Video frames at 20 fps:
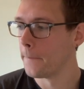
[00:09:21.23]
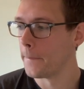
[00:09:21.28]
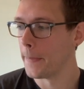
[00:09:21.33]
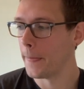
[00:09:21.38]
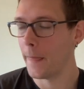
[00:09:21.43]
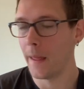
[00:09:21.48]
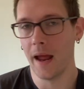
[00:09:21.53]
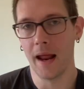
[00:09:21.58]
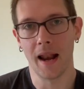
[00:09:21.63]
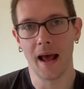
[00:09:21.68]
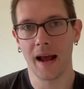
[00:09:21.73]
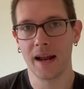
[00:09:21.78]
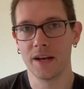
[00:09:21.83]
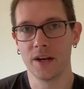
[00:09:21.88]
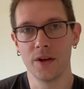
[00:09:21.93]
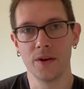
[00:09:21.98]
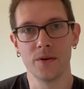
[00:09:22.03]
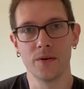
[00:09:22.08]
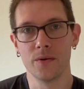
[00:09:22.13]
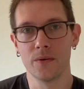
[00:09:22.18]
And I
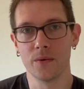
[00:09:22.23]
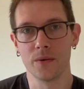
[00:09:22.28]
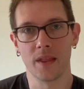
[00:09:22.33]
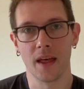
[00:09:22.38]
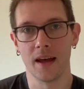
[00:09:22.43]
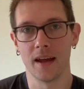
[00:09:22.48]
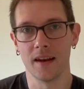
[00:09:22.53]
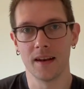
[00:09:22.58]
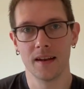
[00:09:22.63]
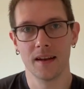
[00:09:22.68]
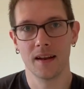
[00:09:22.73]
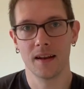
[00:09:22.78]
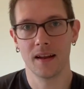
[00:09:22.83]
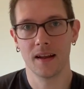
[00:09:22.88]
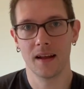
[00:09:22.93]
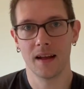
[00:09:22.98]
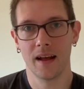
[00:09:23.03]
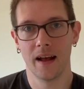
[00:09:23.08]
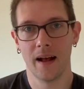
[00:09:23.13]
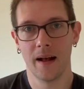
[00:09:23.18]
knew that
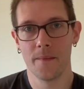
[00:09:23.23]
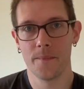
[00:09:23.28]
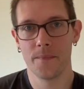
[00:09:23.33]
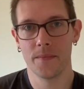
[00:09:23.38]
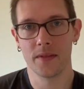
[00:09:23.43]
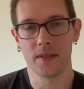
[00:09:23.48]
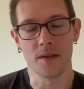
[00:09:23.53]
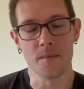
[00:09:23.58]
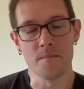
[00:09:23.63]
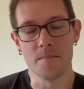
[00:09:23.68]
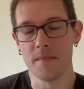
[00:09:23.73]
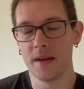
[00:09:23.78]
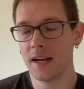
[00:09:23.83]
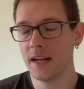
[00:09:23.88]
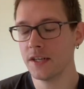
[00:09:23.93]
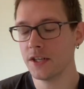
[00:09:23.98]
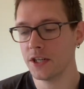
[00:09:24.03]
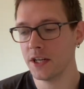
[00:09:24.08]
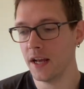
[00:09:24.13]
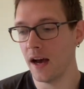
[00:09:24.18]
the
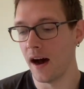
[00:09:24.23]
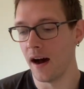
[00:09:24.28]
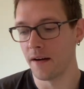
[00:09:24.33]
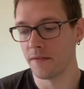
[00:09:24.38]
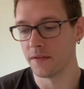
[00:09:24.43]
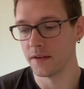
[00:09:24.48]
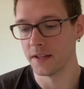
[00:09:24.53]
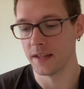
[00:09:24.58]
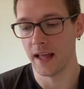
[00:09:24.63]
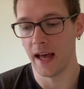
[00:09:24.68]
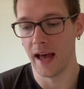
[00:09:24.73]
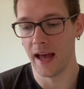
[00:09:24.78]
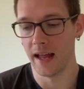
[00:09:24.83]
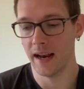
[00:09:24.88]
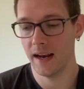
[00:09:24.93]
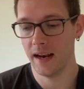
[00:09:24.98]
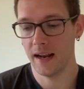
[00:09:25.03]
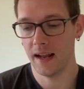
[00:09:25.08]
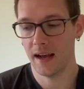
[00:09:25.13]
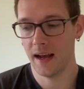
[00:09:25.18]
minute she offered
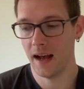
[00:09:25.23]
that,